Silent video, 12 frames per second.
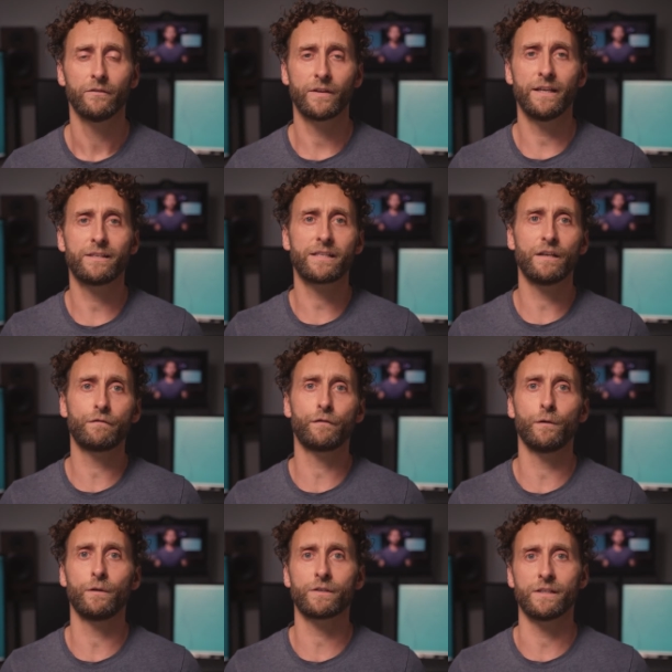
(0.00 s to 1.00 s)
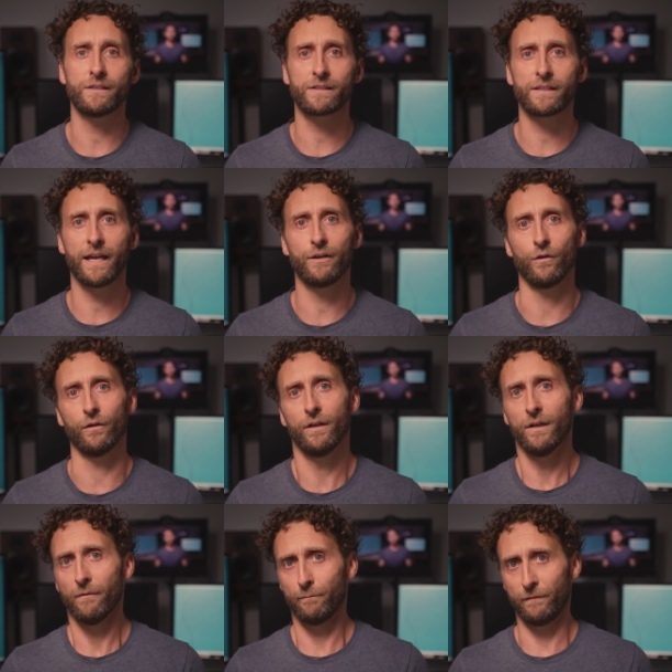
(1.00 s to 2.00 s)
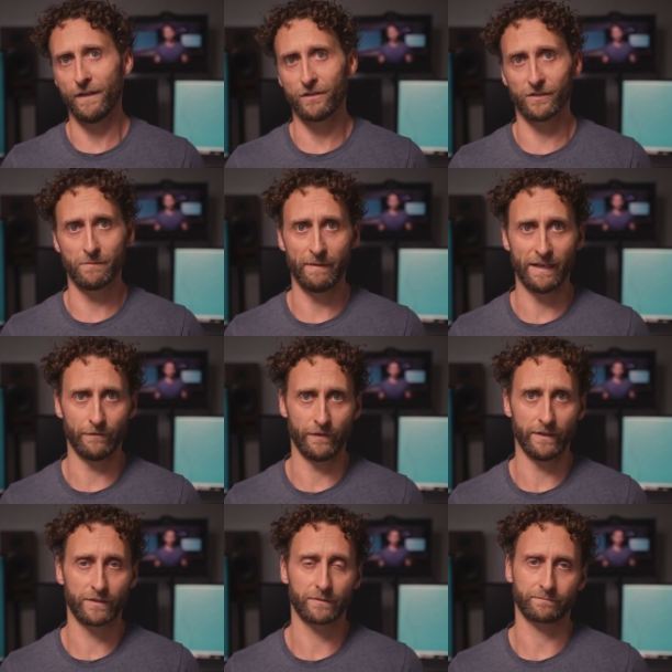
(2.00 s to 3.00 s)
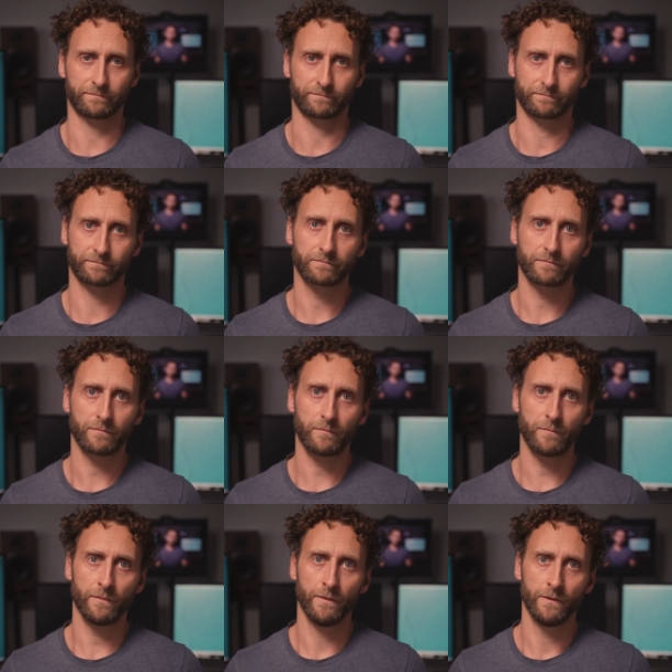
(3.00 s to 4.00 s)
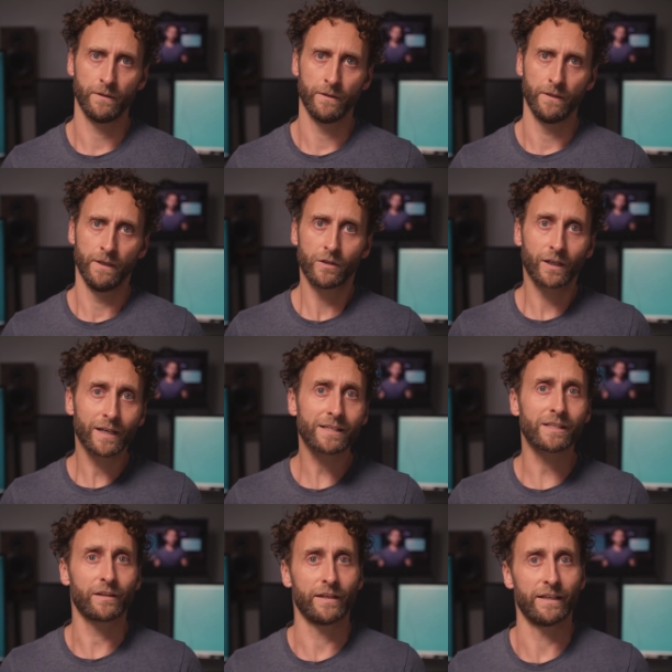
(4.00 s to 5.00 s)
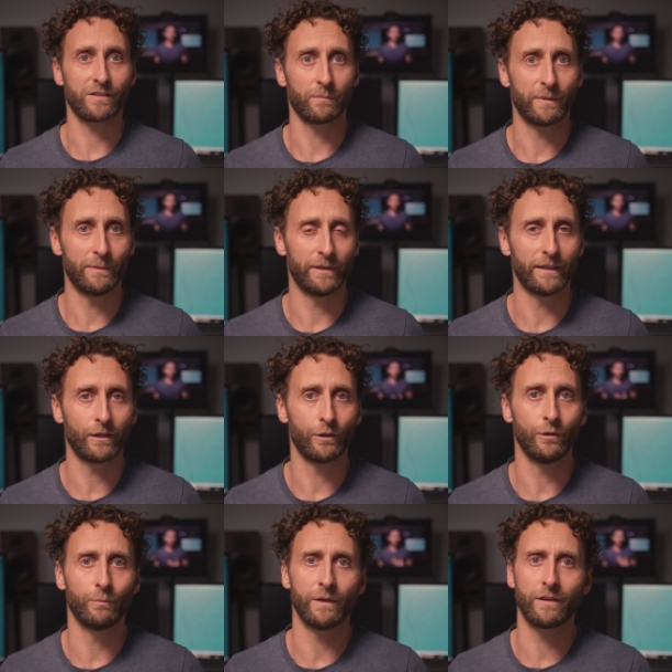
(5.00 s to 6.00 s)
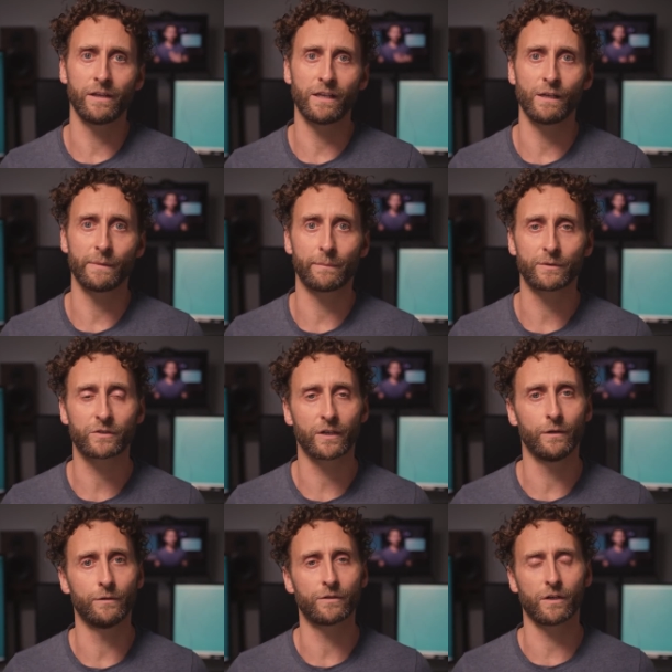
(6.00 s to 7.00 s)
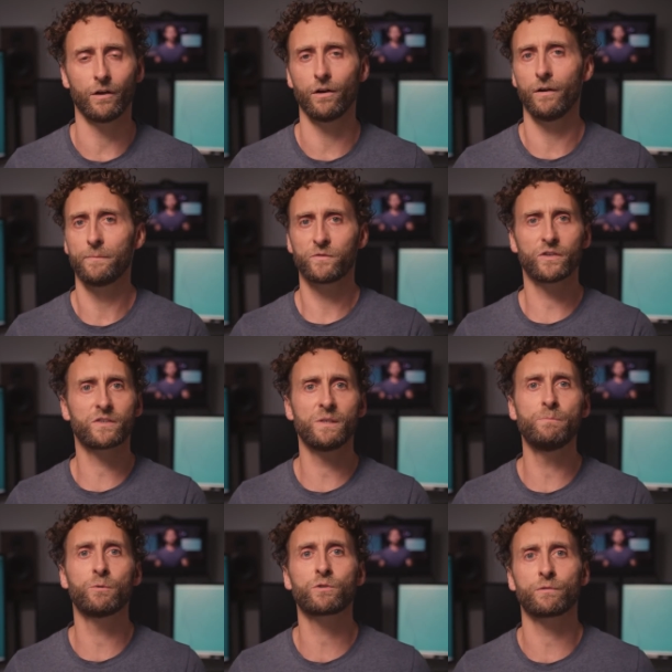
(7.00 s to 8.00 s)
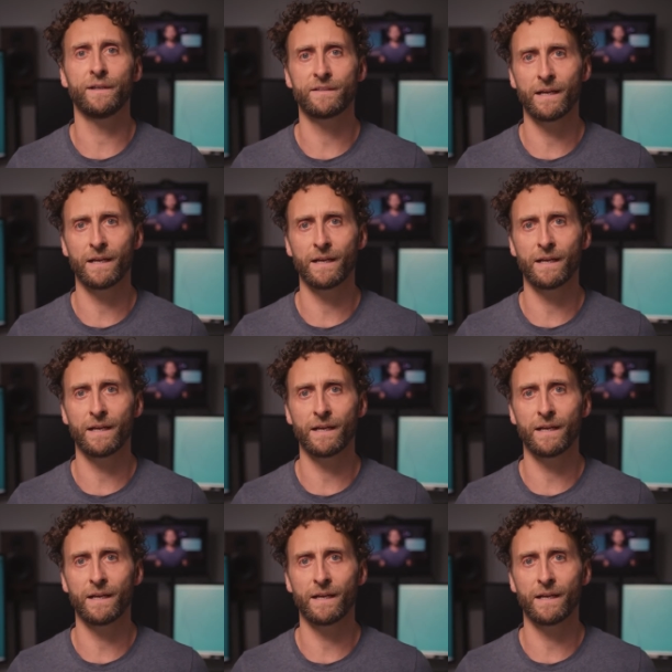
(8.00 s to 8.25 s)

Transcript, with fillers: They instead focus instead on features and benefits, the classic things that people include when thinking about personas are just simple straight